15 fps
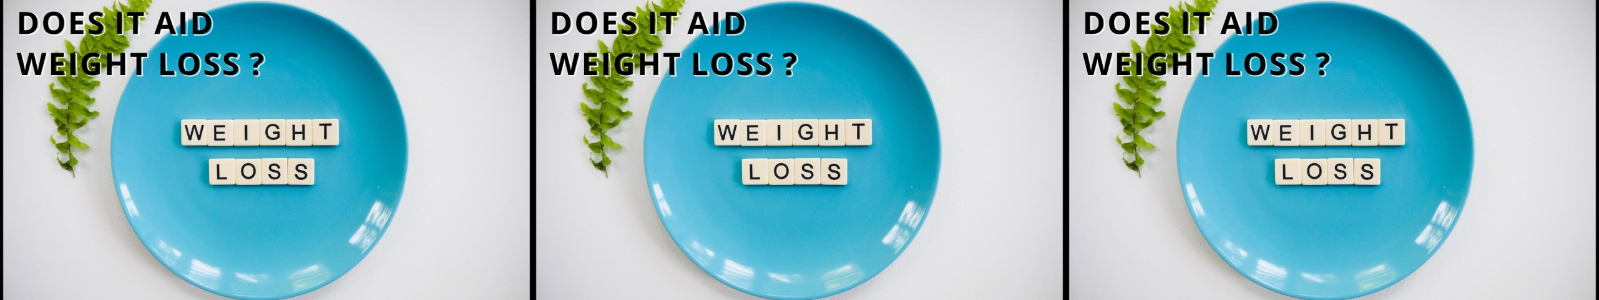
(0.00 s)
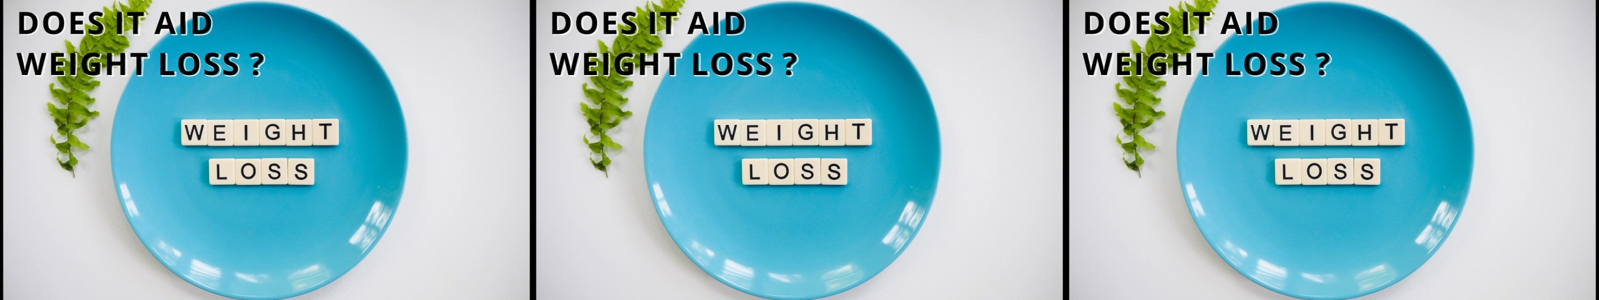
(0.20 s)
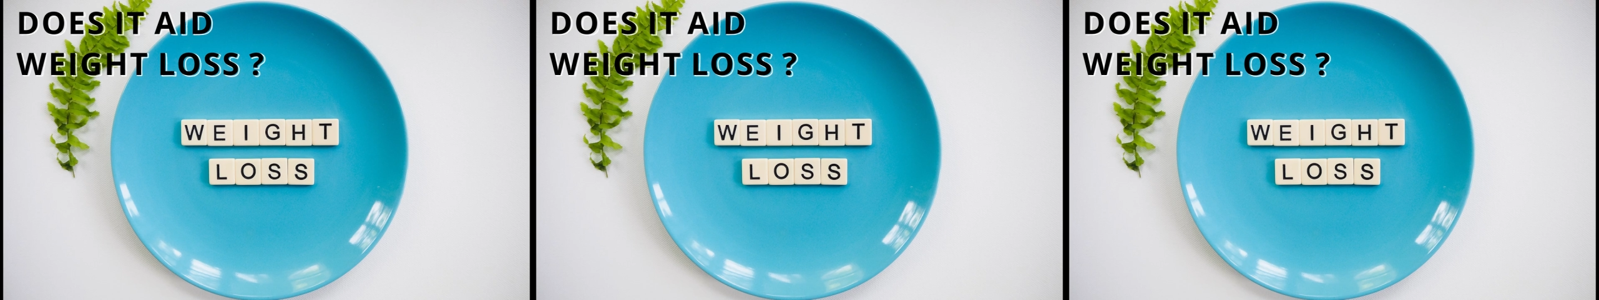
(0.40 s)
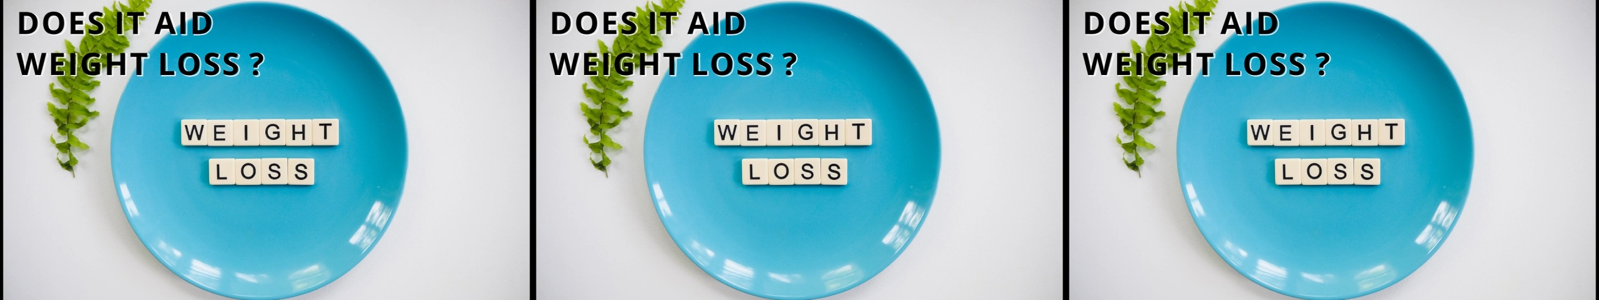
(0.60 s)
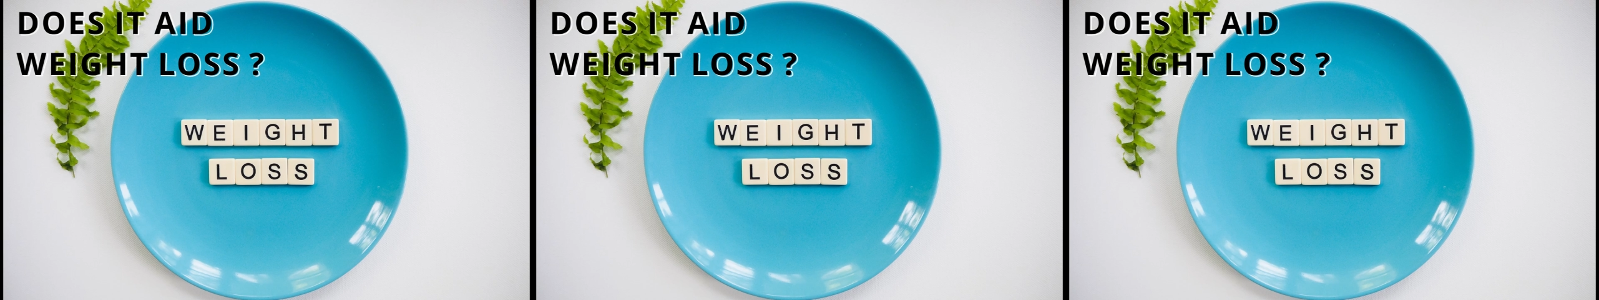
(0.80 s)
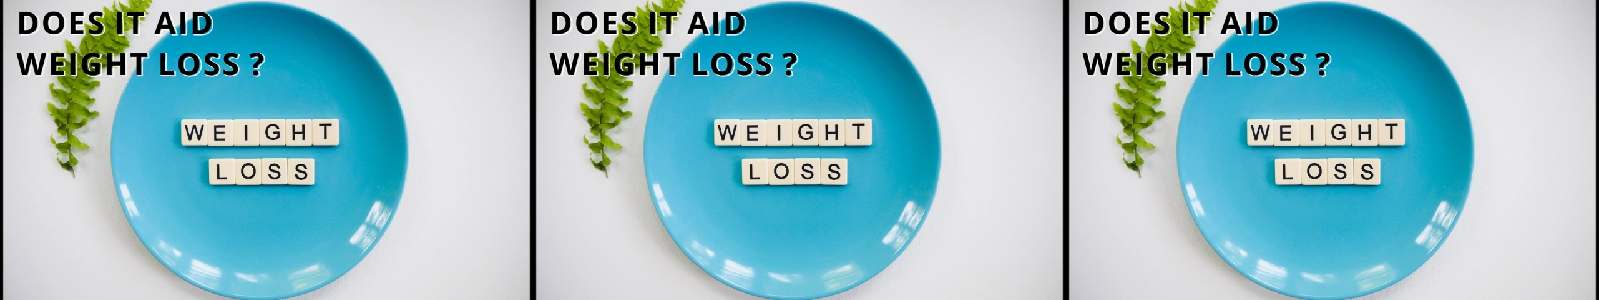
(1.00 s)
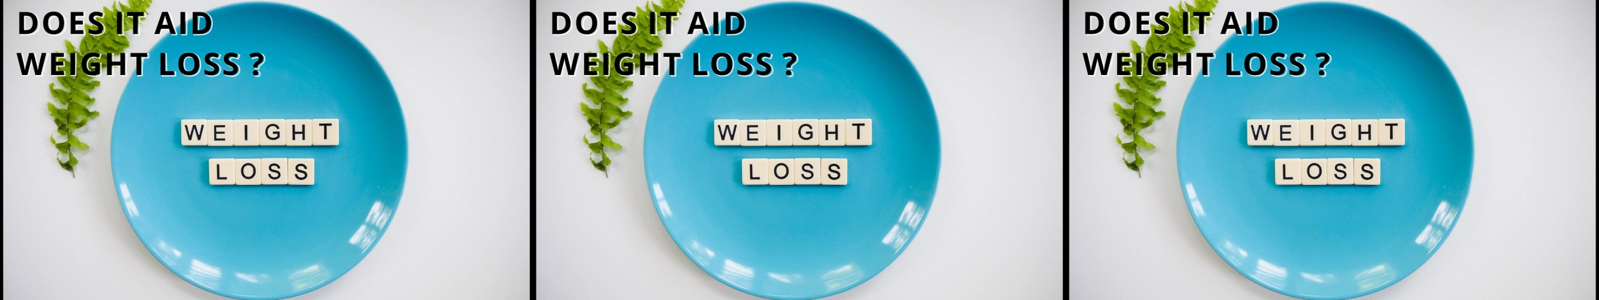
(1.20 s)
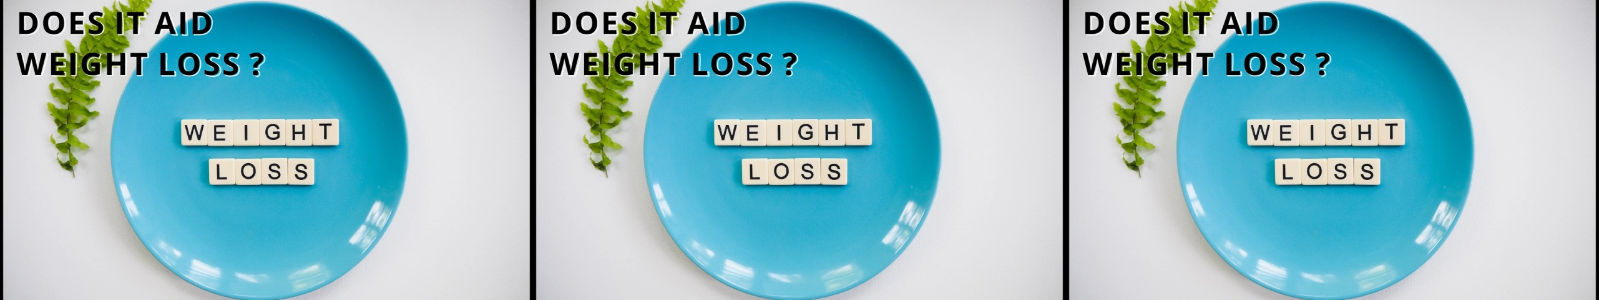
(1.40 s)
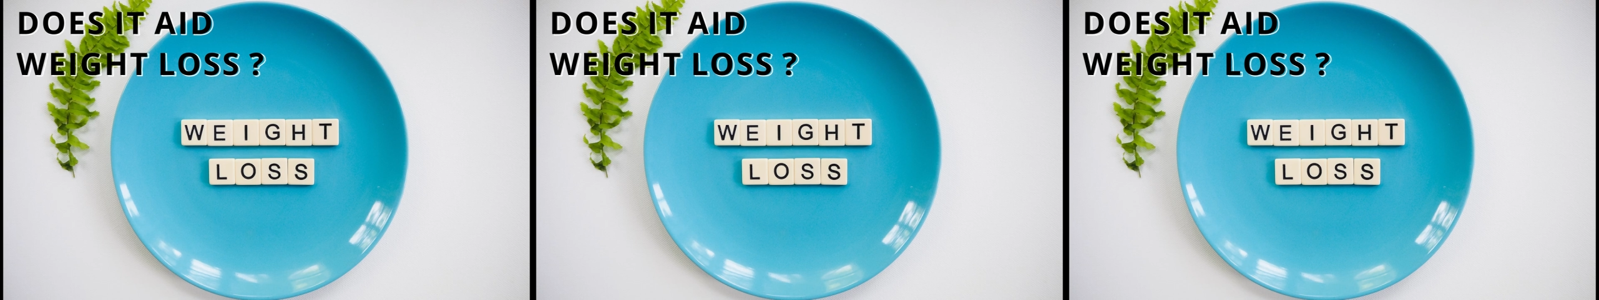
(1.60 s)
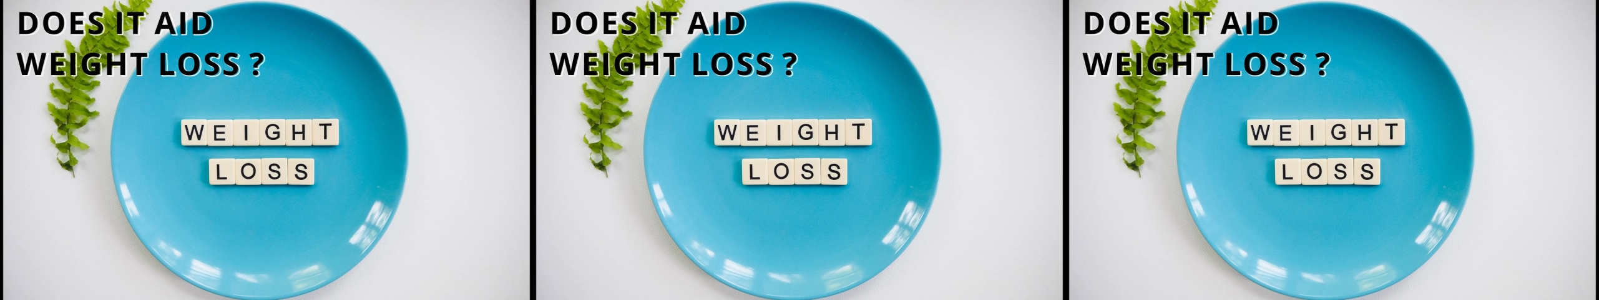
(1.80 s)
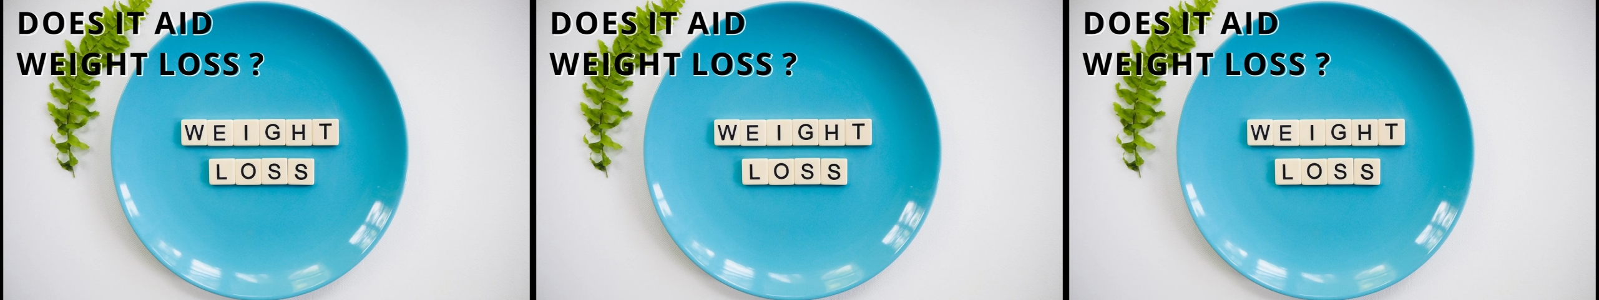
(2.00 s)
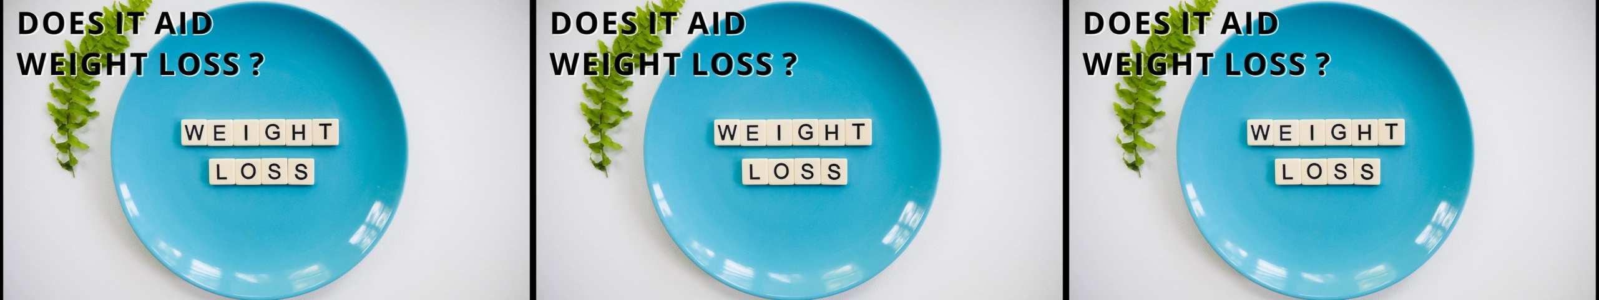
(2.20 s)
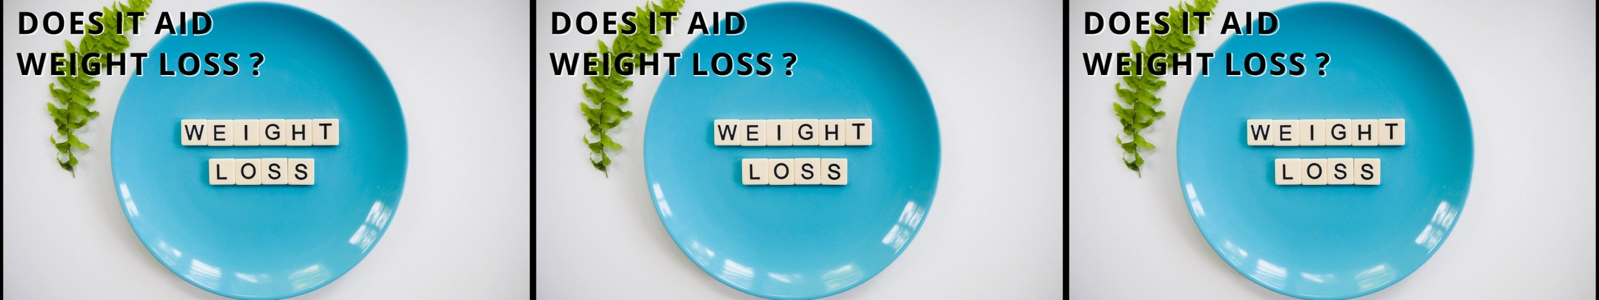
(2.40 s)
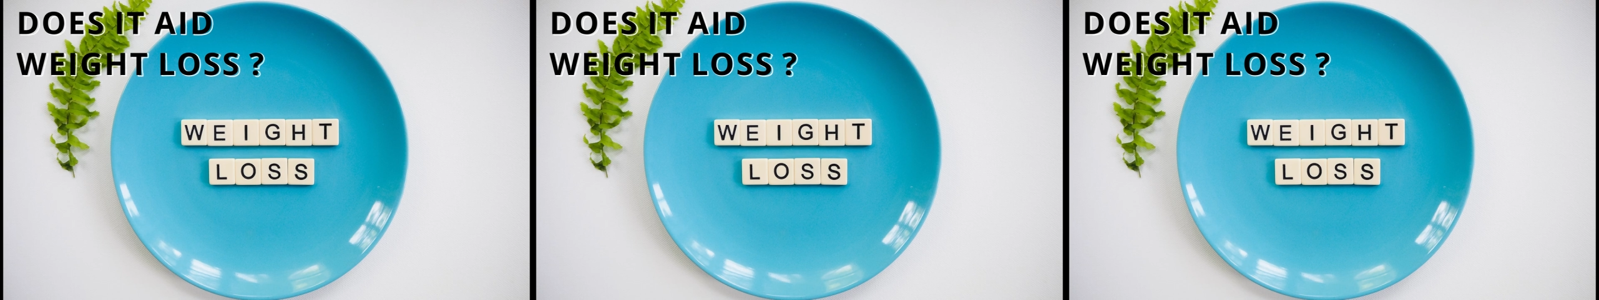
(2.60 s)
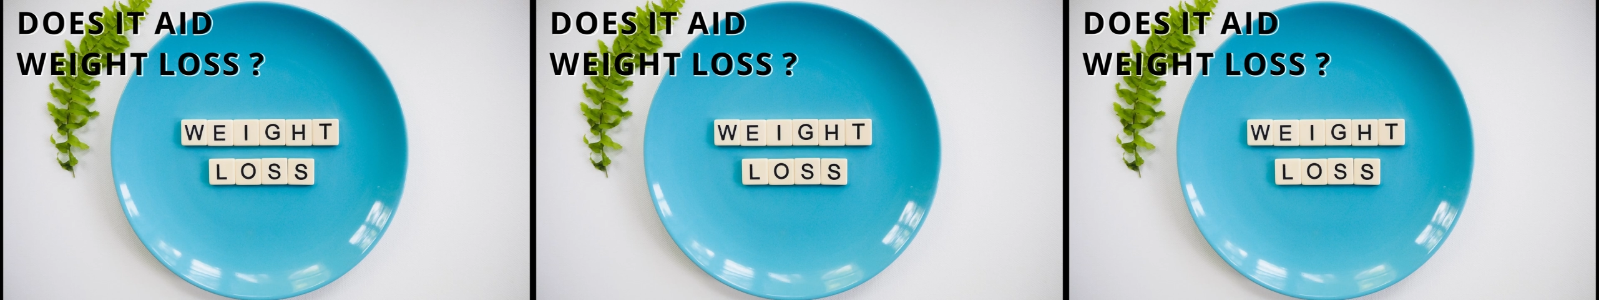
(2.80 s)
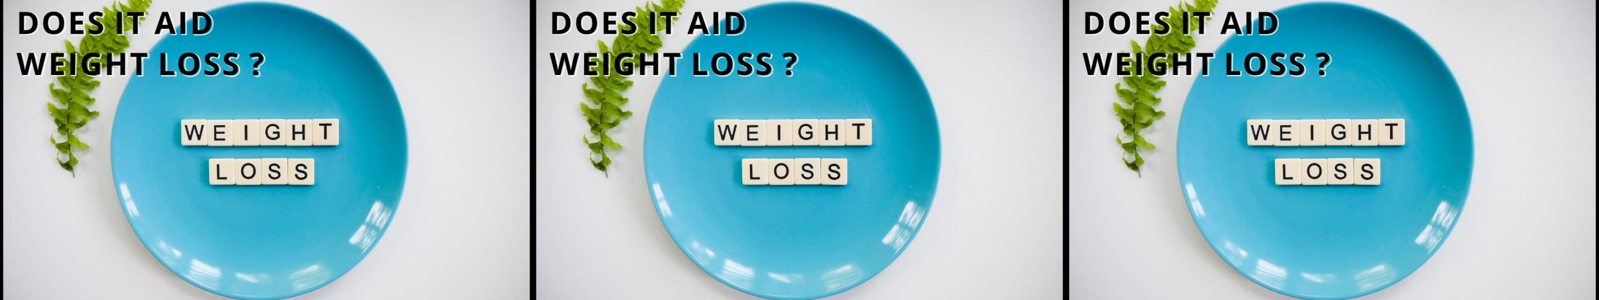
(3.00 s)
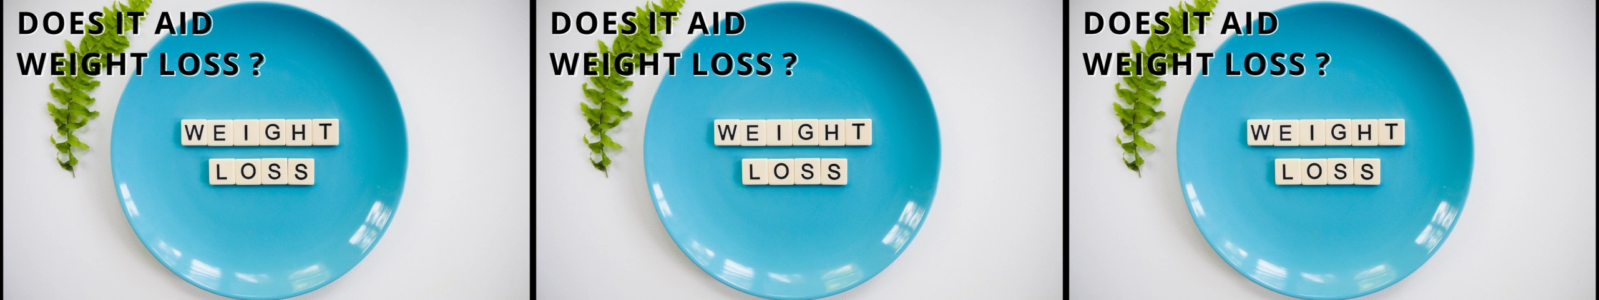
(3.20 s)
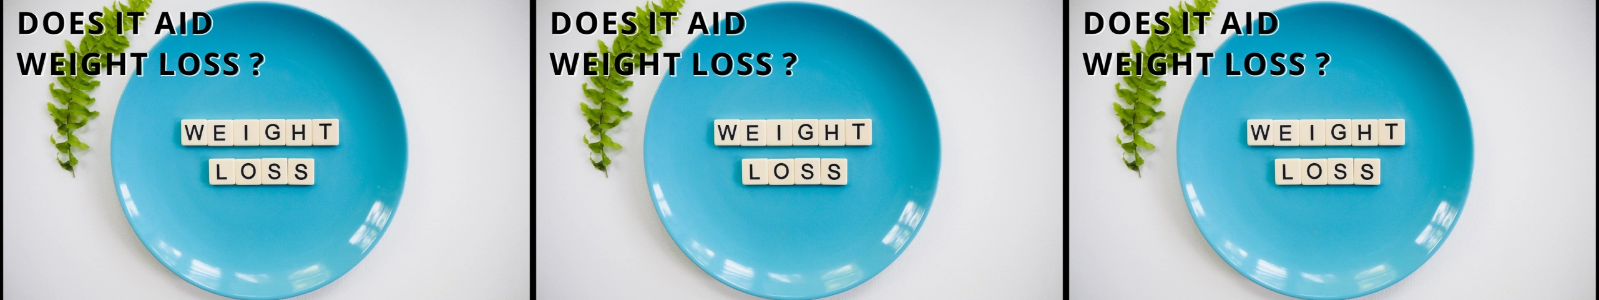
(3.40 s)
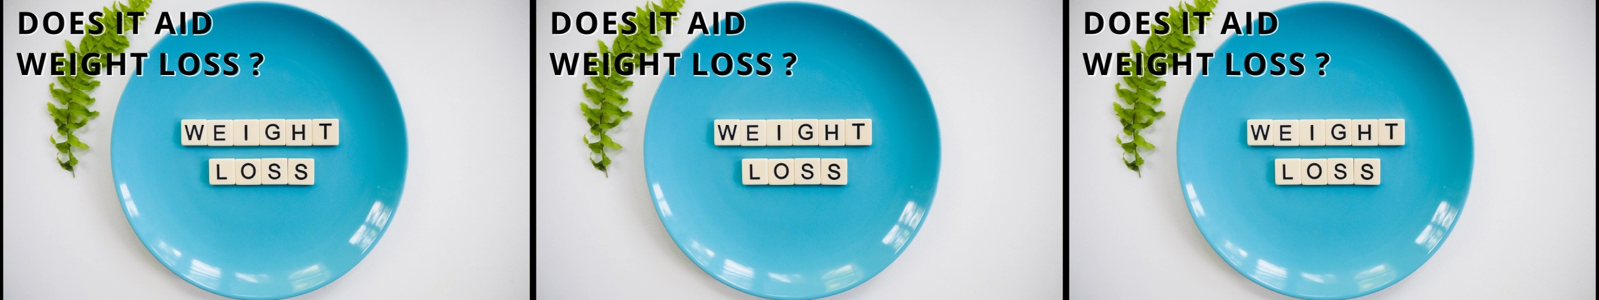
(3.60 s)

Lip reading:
No face is visible, so there are no lips to read.